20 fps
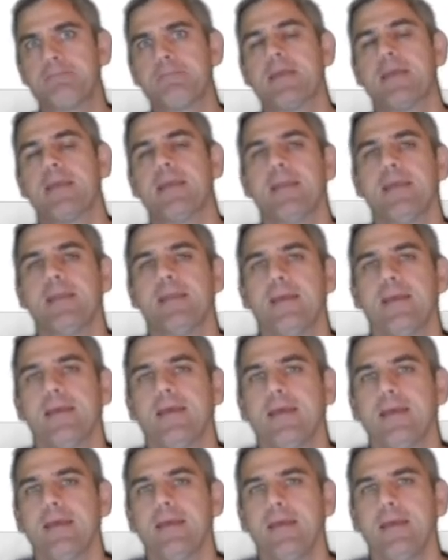and
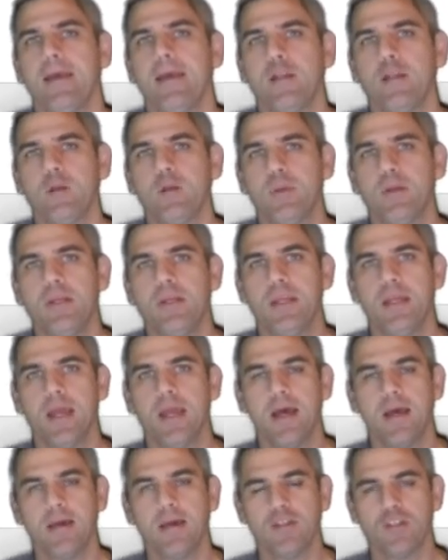your
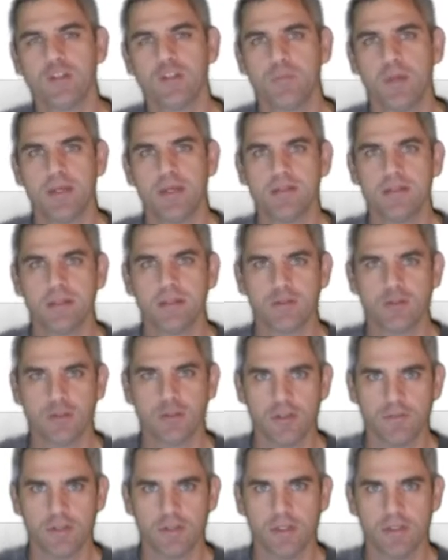PKI is just based on the
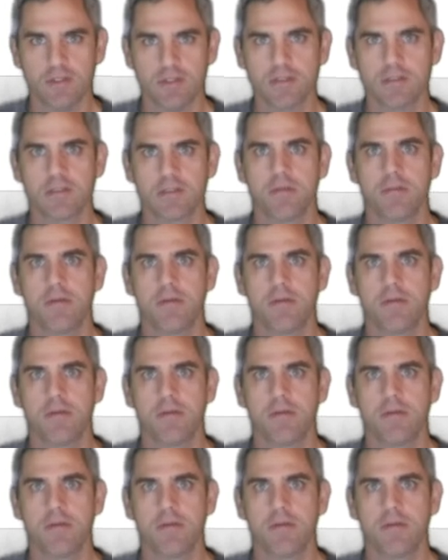certificates